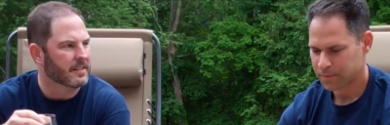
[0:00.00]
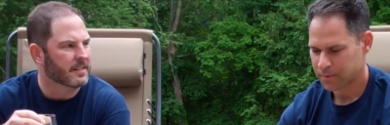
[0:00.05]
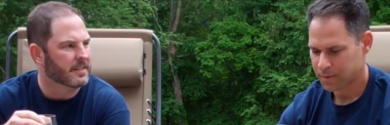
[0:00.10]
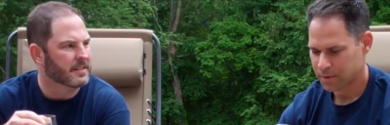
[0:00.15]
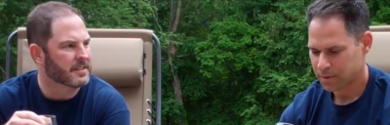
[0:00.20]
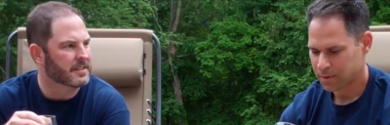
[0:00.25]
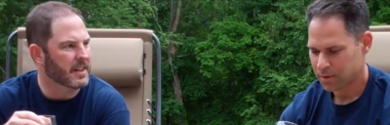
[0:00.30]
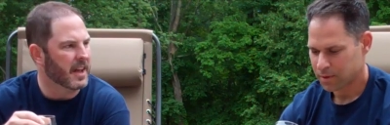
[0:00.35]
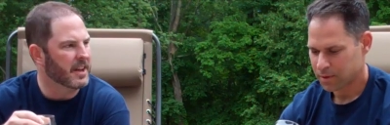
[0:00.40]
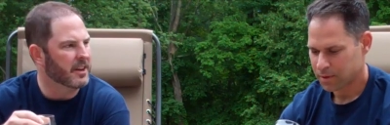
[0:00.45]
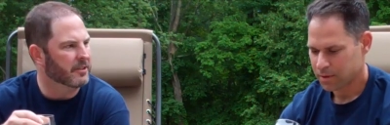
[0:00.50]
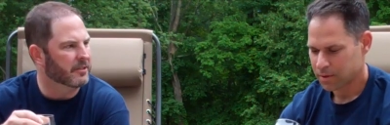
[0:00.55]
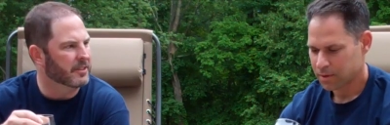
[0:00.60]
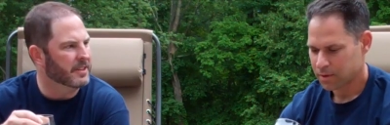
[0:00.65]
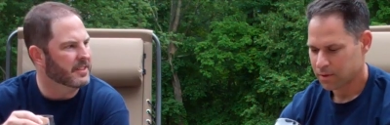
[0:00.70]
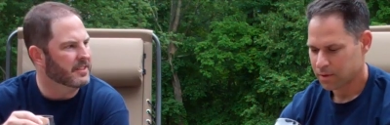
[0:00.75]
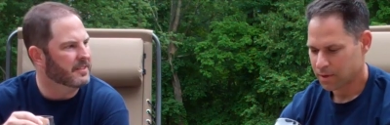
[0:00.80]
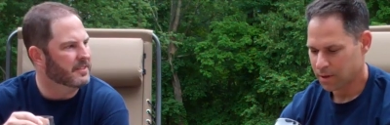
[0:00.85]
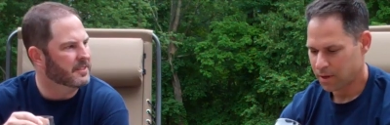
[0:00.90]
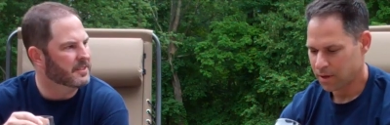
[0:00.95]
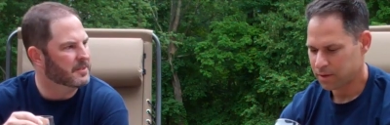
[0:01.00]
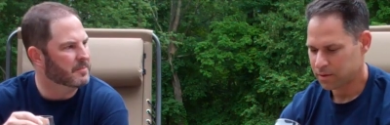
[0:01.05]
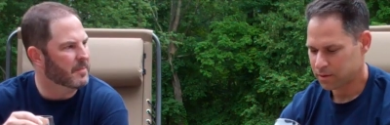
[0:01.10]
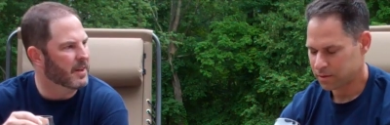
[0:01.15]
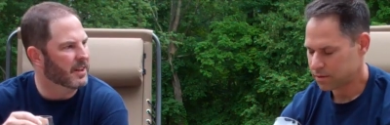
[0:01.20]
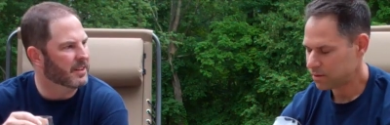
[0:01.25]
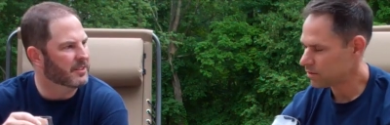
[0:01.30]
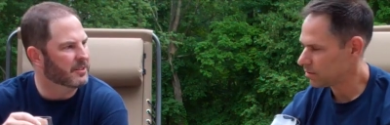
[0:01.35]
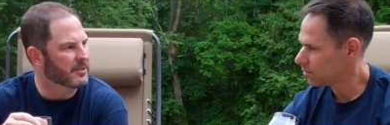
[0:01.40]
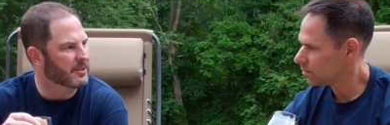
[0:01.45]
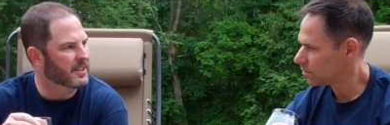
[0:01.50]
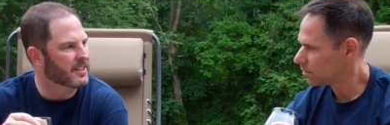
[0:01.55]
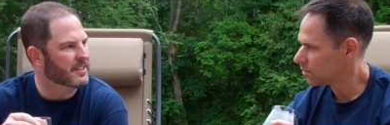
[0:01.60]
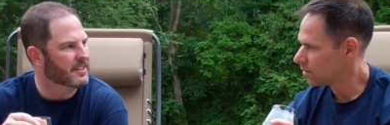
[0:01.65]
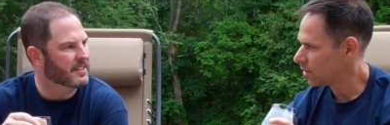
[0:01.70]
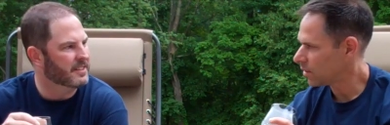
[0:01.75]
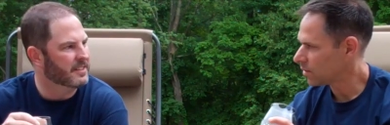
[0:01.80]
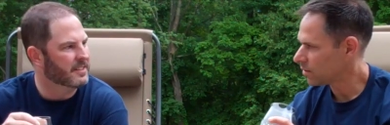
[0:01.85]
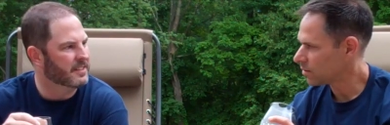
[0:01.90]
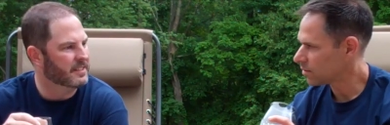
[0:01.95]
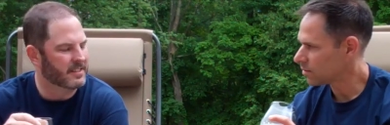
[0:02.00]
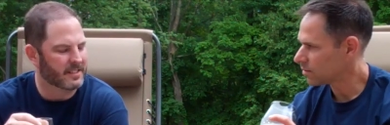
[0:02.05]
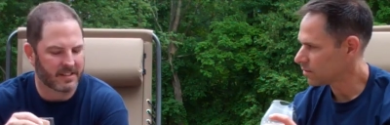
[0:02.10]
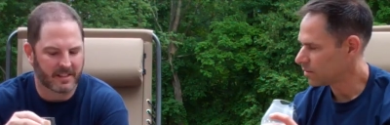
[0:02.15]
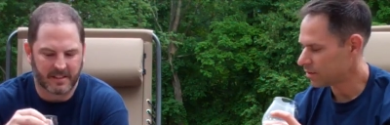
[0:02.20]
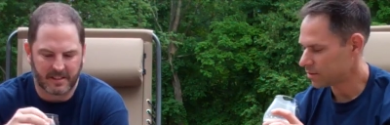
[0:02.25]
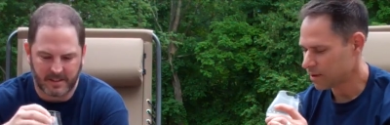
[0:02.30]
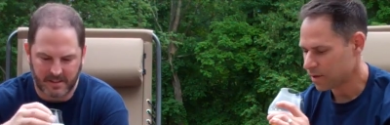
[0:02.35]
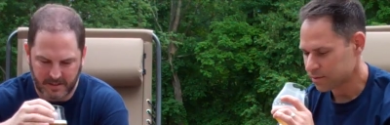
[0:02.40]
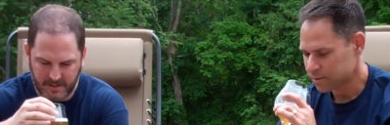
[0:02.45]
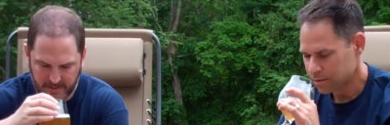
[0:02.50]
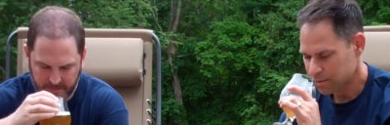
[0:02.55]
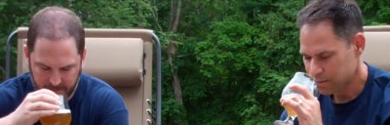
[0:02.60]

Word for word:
Speaker 1: cidery it, smell to it. Yeah, it does.